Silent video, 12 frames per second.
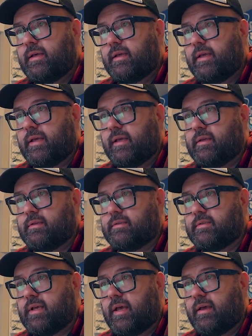
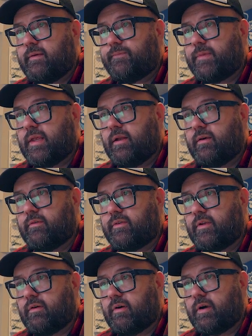Is if
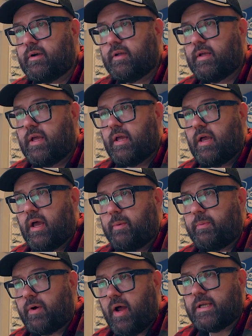you're a
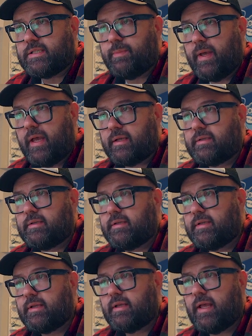prospect
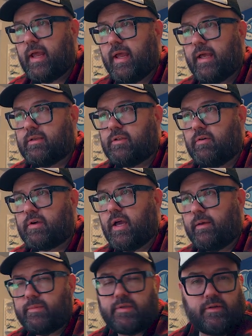and you
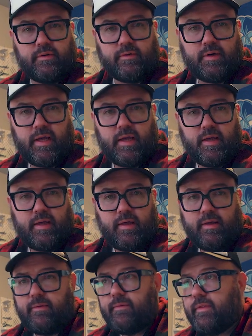come to
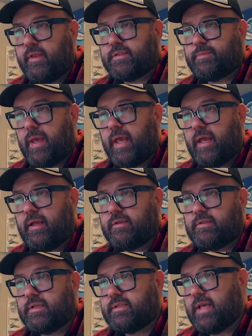this page,
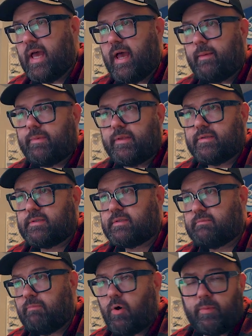this app, this
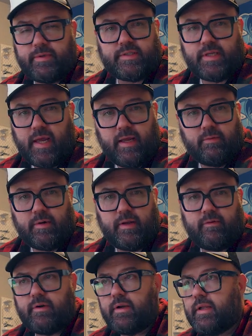mobile site,
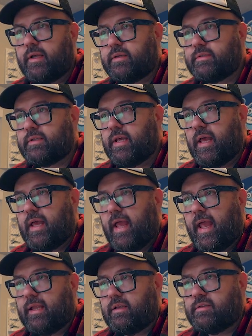whatever it is,
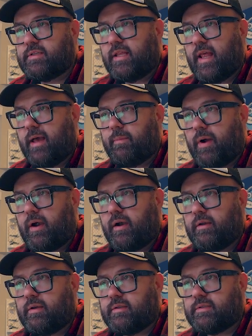and you see that bar and
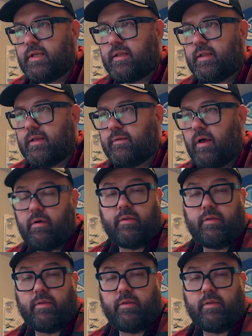you can see that, oh,